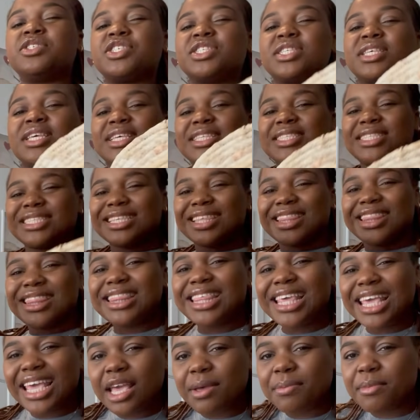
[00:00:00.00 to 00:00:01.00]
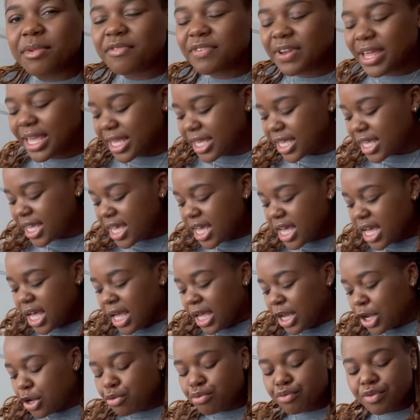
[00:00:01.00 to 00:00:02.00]
Just it's a theme of like
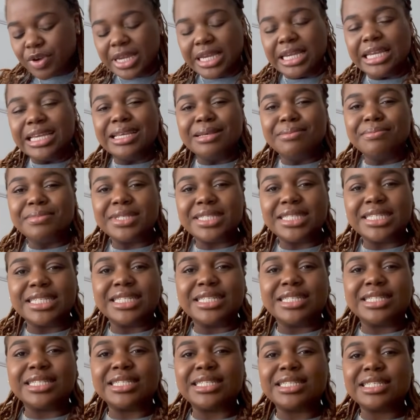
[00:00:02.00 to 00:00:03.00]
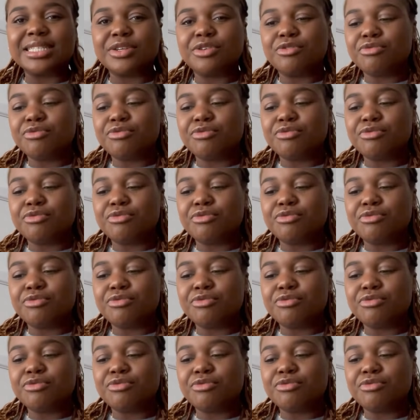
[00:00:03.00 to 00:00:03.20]
creams and